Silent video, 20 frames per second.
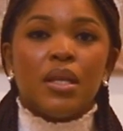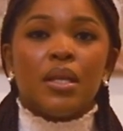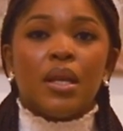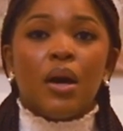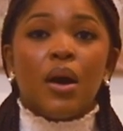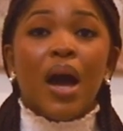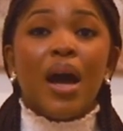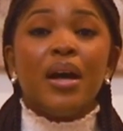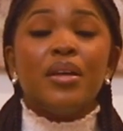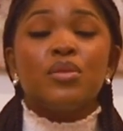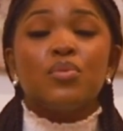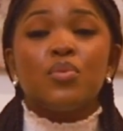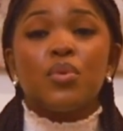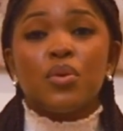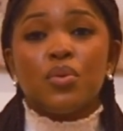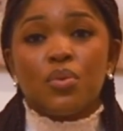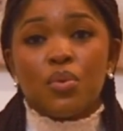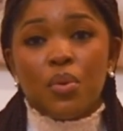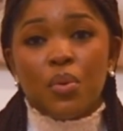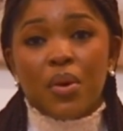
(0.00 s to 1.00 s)
Now, as we
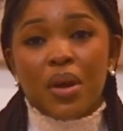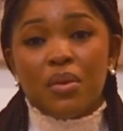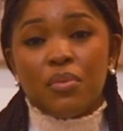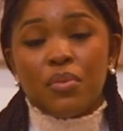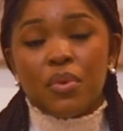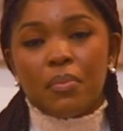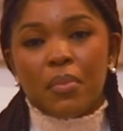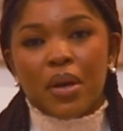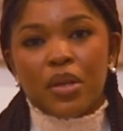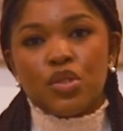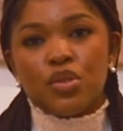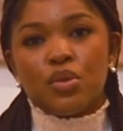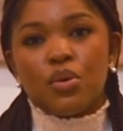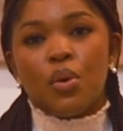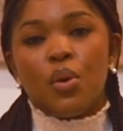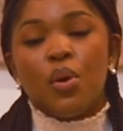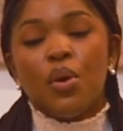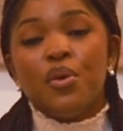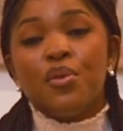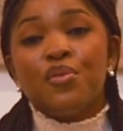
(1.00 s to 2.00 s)
grow and we
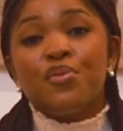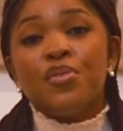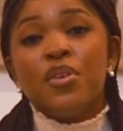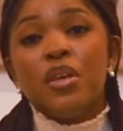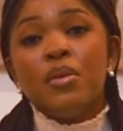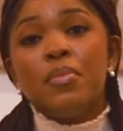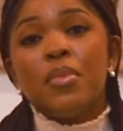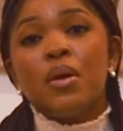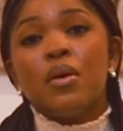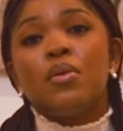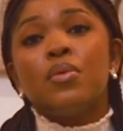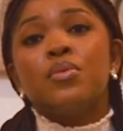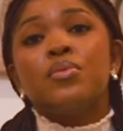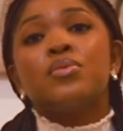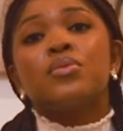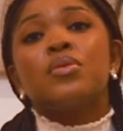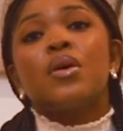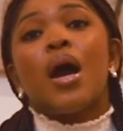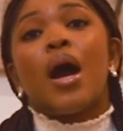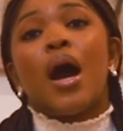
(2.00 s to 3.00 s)
mature,
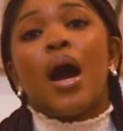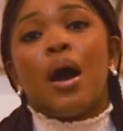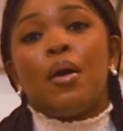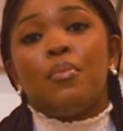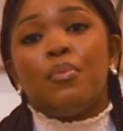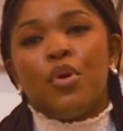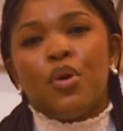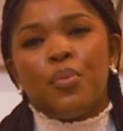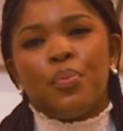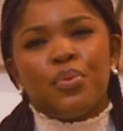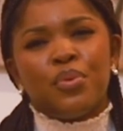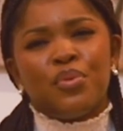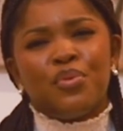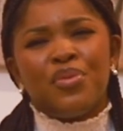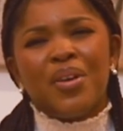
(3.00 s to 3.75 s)
females are more prone.